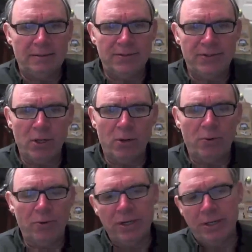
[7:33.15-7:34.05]

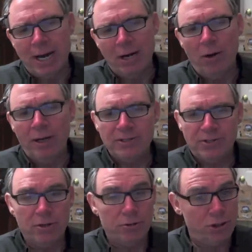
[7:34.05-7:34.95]
So not only is
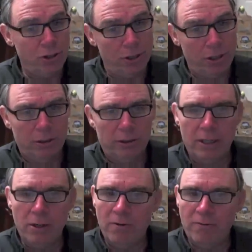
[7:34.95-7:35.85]
there no sugar
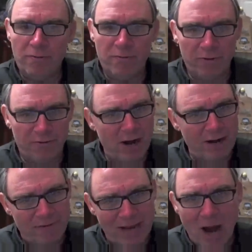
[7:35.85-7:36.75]
and no
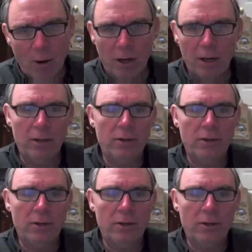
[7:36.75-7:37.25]
refined flour